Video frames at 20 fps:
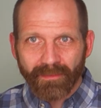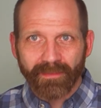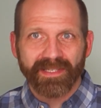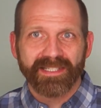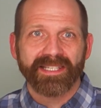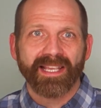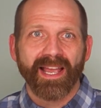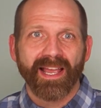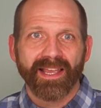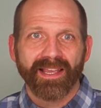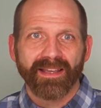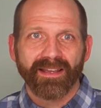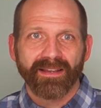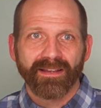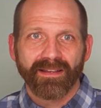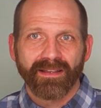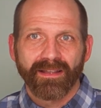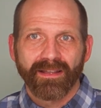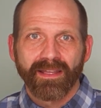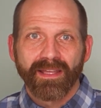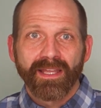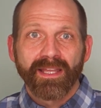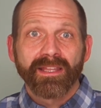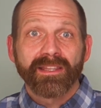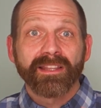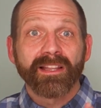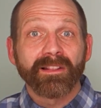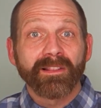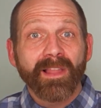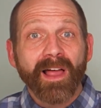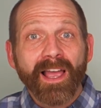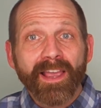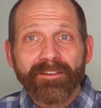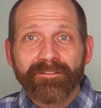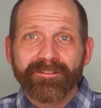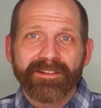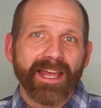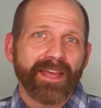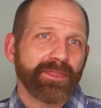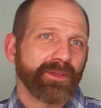Messiah the
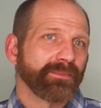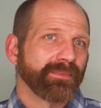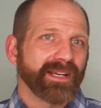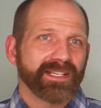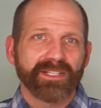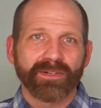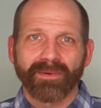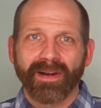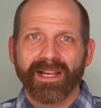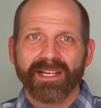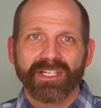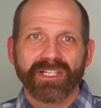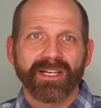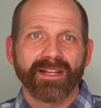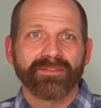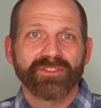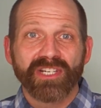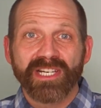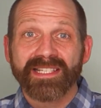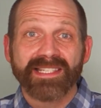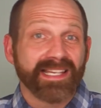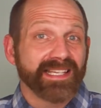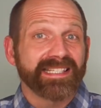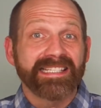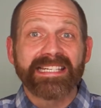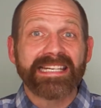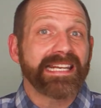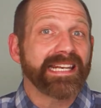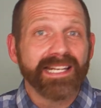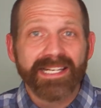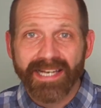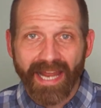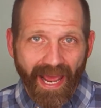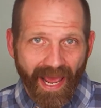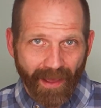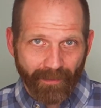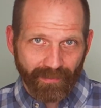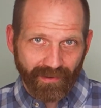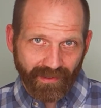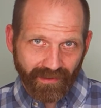life, death, and resurrection of Jesus needed to
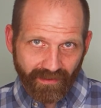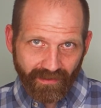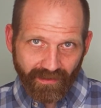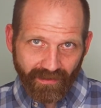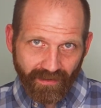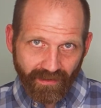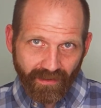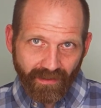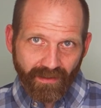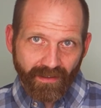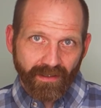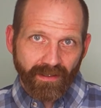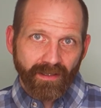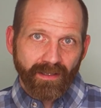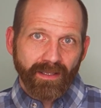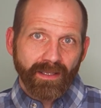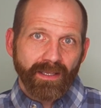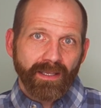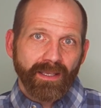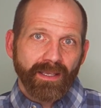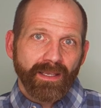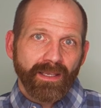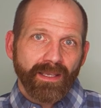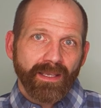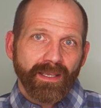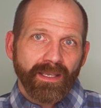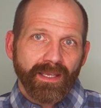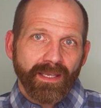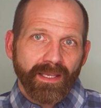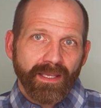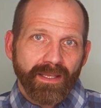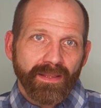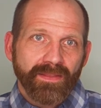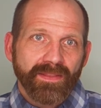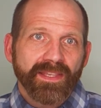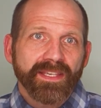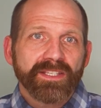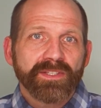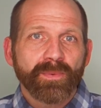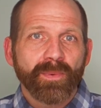happen in
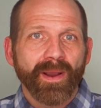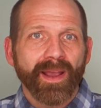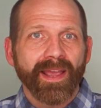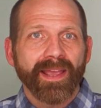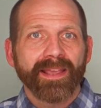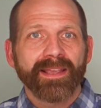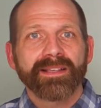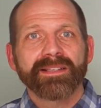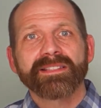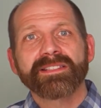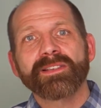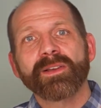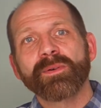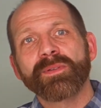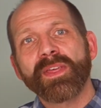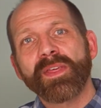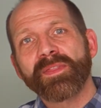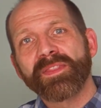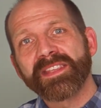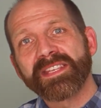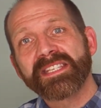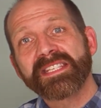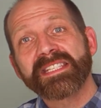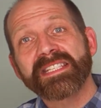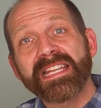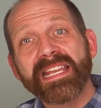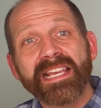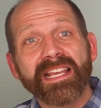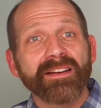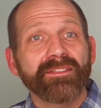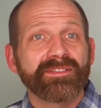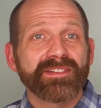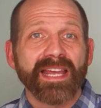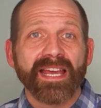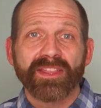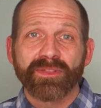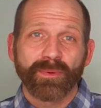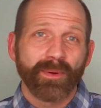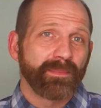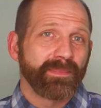this way so that the sting of
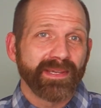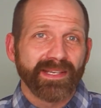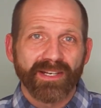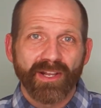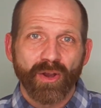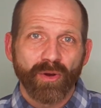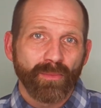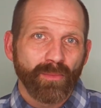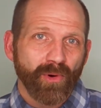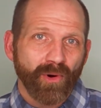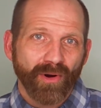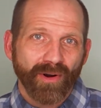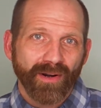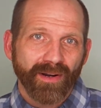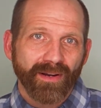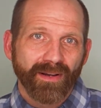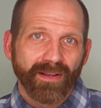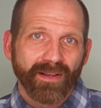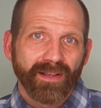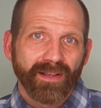death would be no more.